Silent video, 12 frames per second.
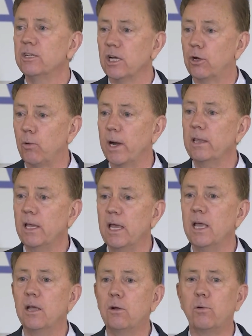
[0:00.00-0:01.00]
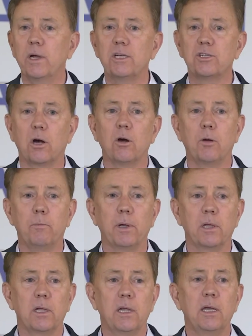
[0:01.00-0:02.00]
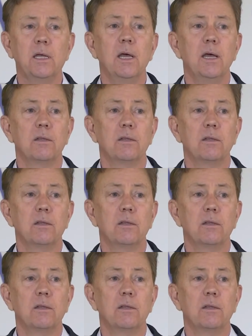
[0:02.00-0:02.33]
to greatly increase our ability